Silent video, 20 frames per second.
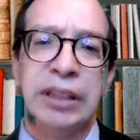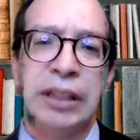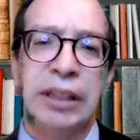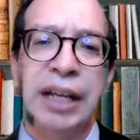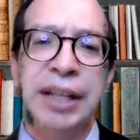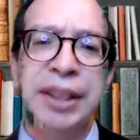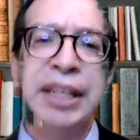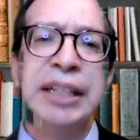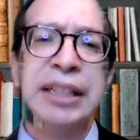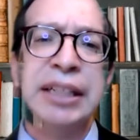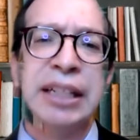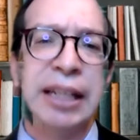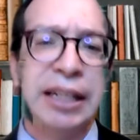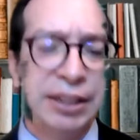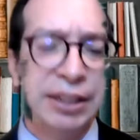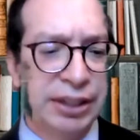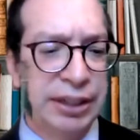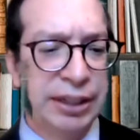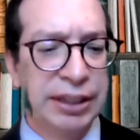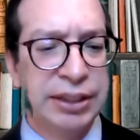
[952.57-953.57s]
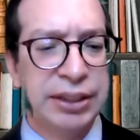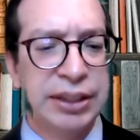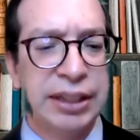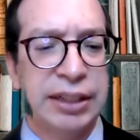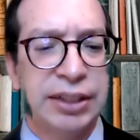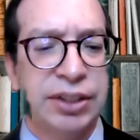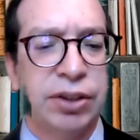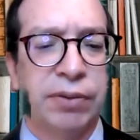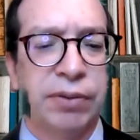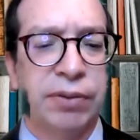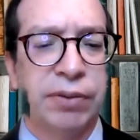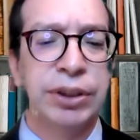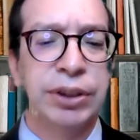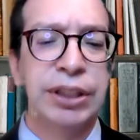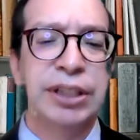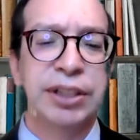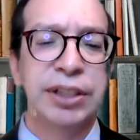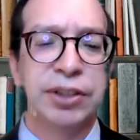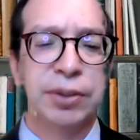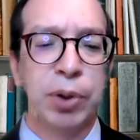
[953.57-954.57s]
I think the lesson is that
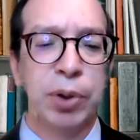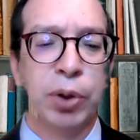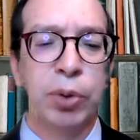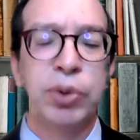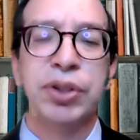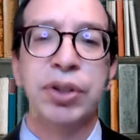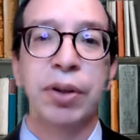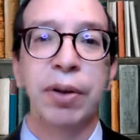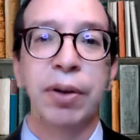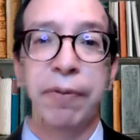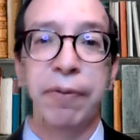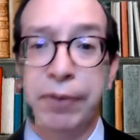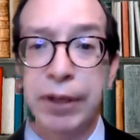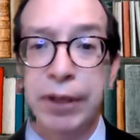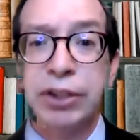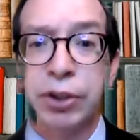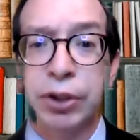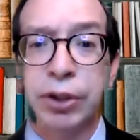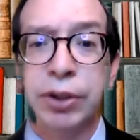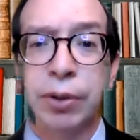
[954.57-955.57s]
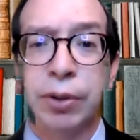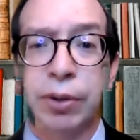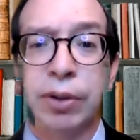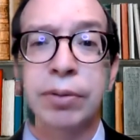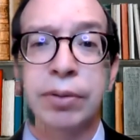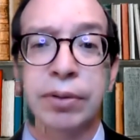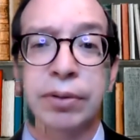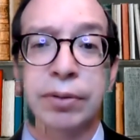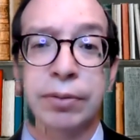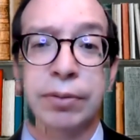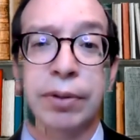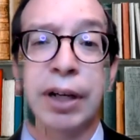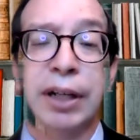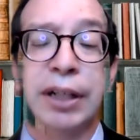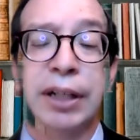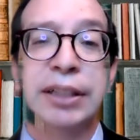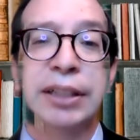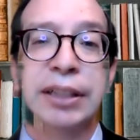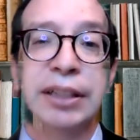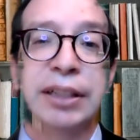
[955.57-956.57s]
sovereignty is both fictional,
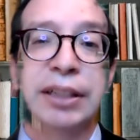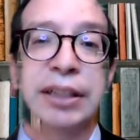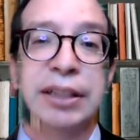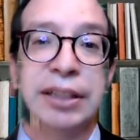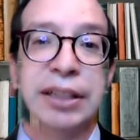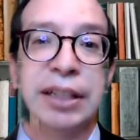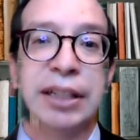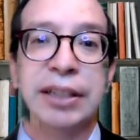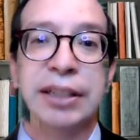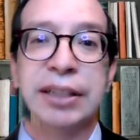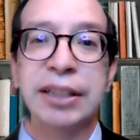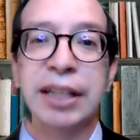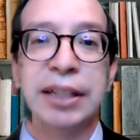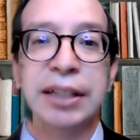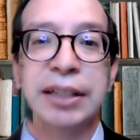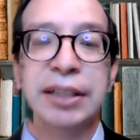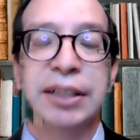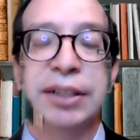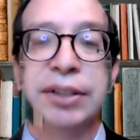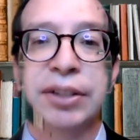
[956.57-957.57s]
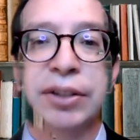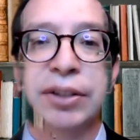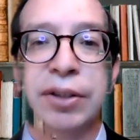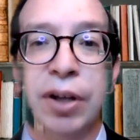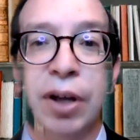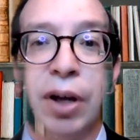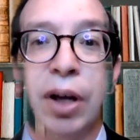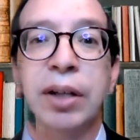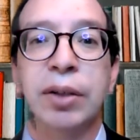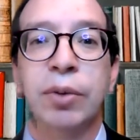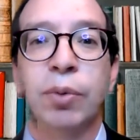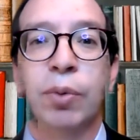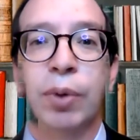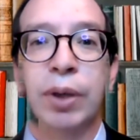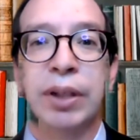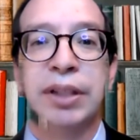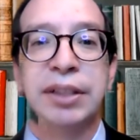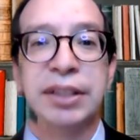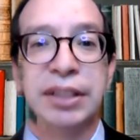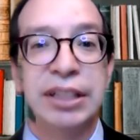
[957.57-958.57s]
right, in the sense that it is not
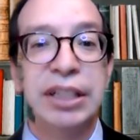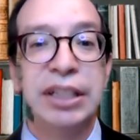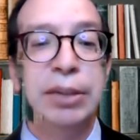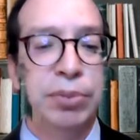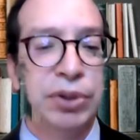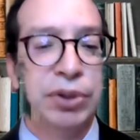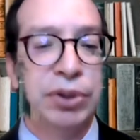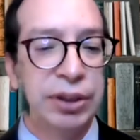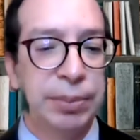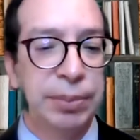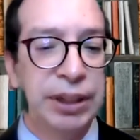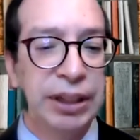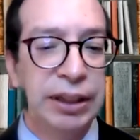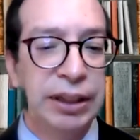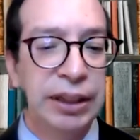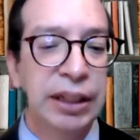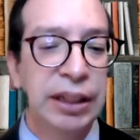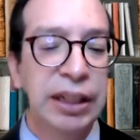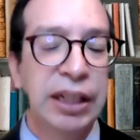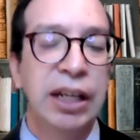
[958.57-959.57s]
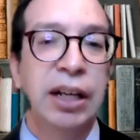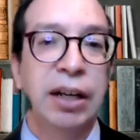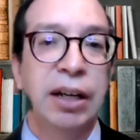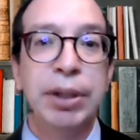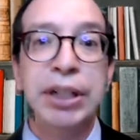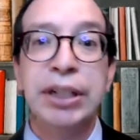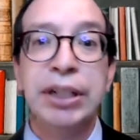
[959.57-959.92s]
what it seems to be, but